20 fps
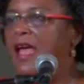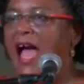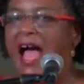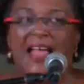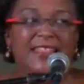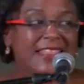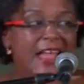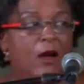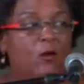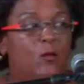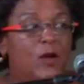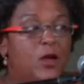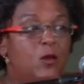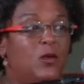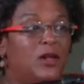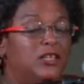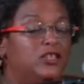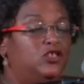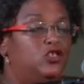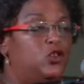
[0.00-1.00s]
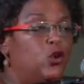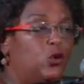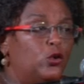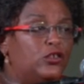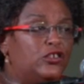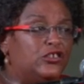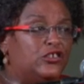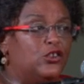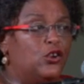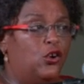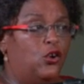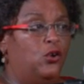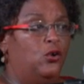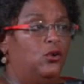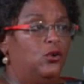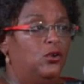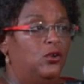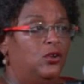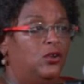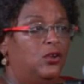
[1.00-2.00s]
And that we will do so
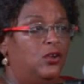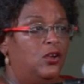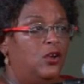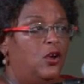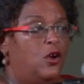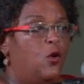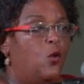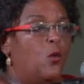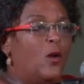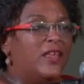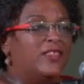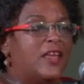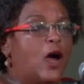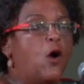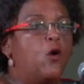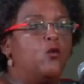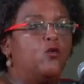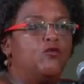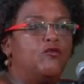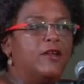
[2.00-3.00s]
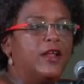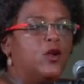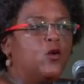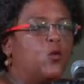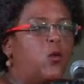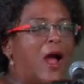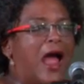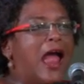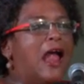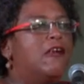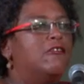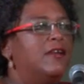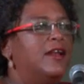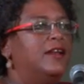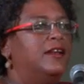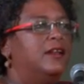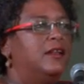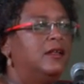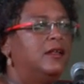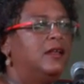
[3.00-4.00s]
without
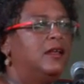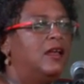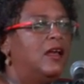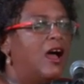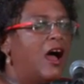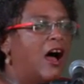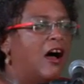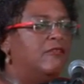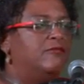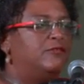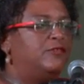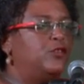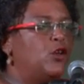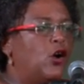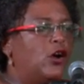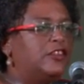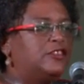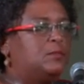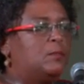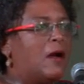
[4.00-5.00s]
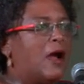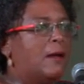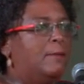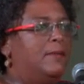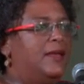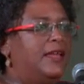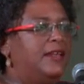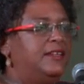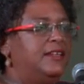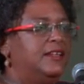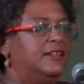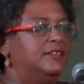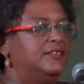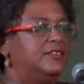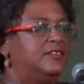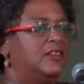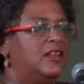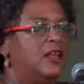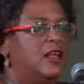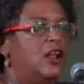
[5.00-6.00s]
requiring of those
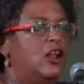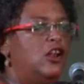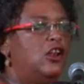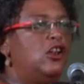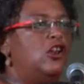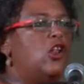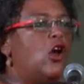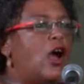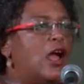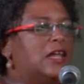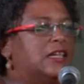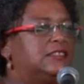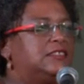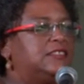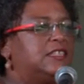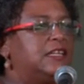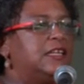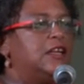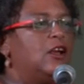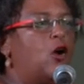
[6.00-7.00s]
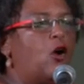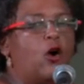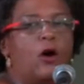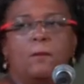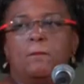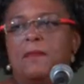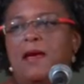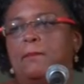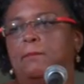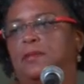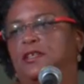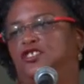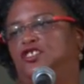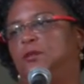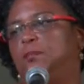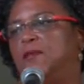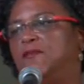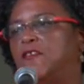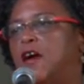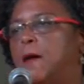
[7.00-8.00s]
Barbadians loyalty, or
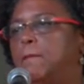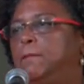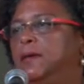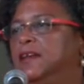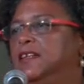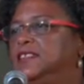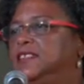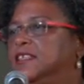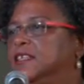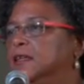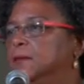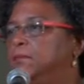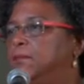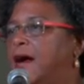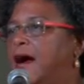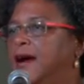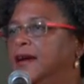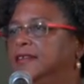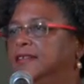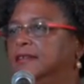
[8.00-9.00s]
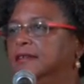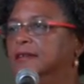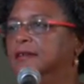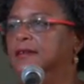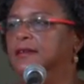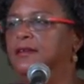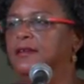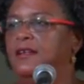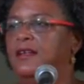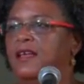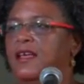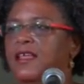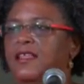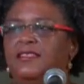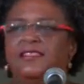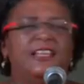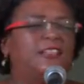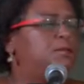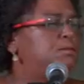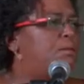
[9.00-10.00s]
membership of our political party.
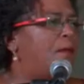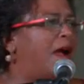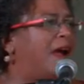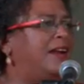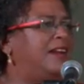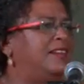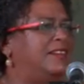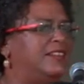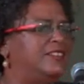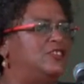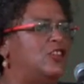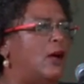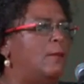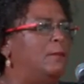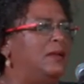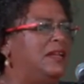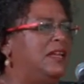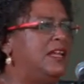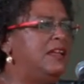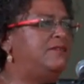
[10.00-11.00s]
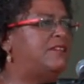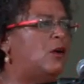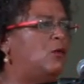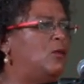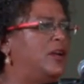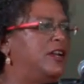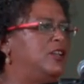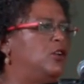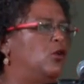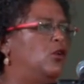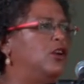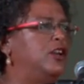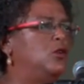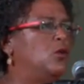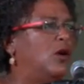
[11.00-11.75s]
This party does not believe that we're the only